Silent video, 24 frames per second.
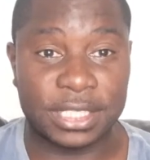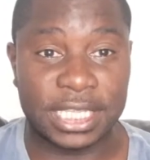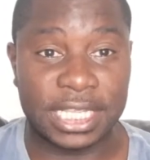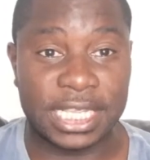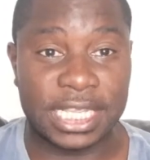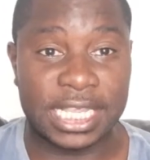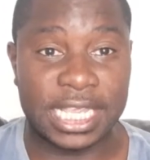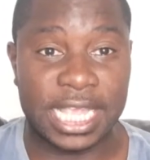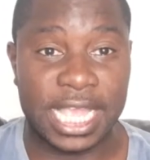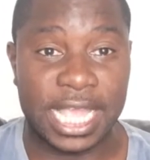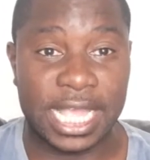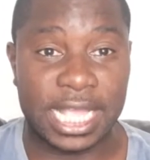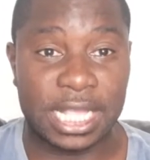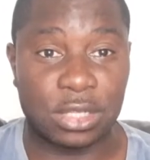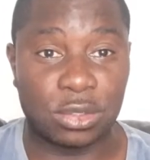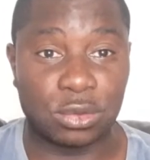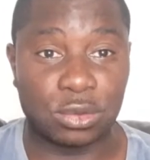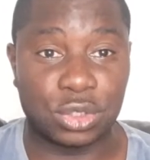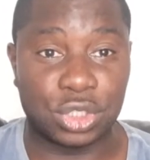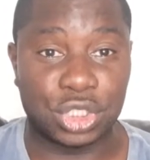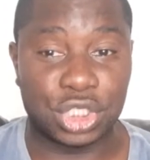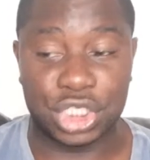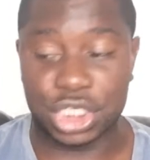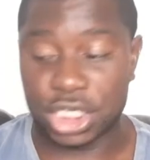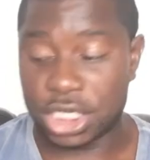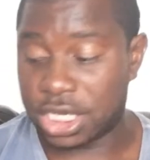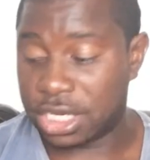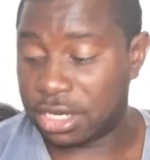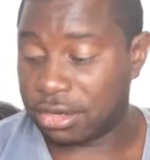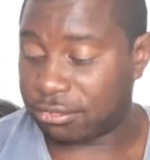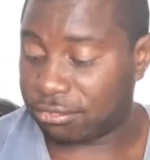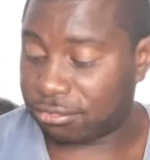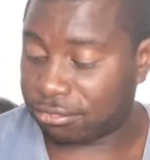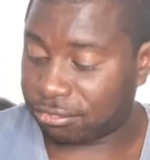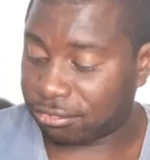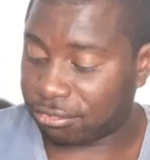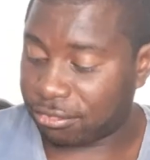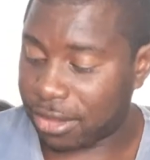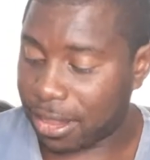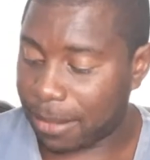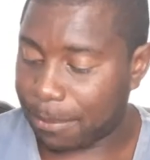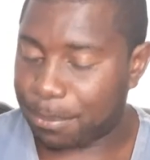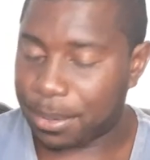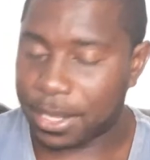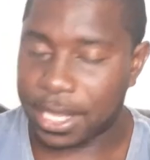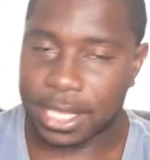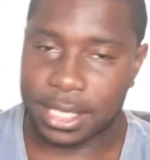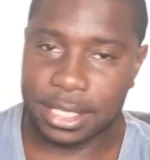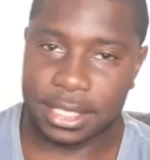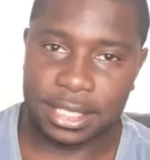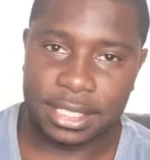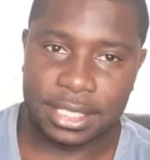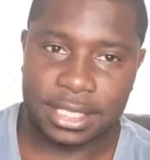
DLG Repping.